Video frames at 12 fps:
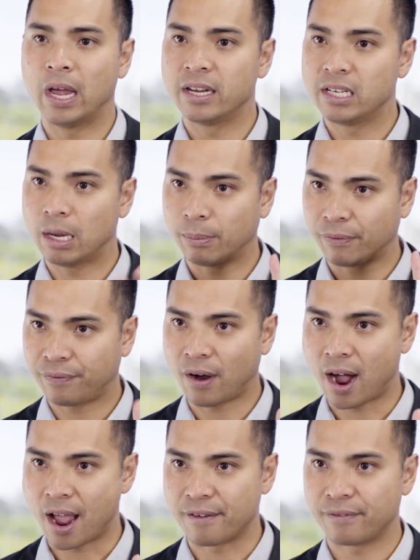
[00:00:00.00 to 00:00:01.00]
Number
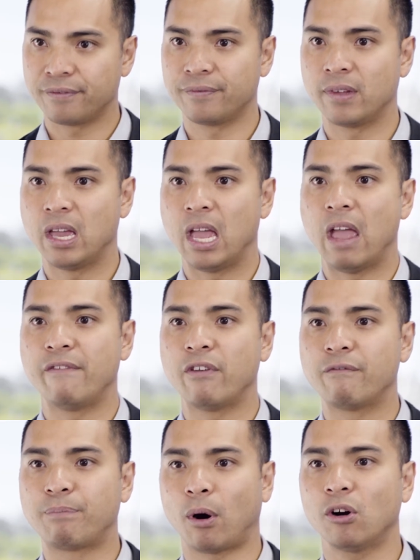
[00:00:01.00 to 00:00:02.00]
5, if
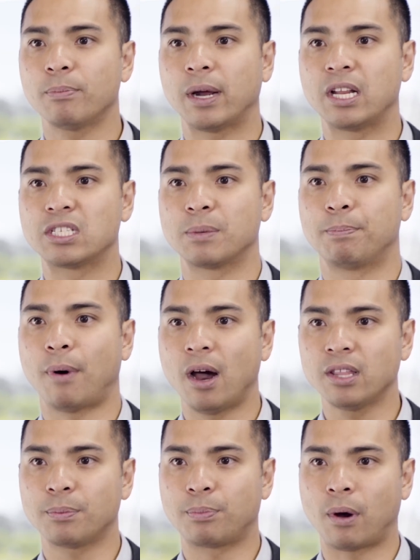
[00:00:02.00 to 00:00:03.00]
you've borrowed money to buy
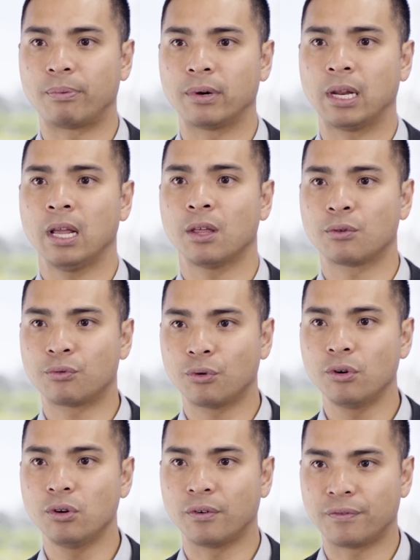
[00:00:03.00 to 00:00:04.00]
the property
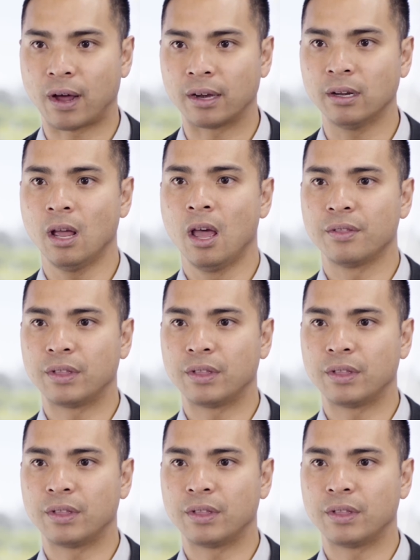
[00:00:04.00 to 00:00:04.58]
through your fund,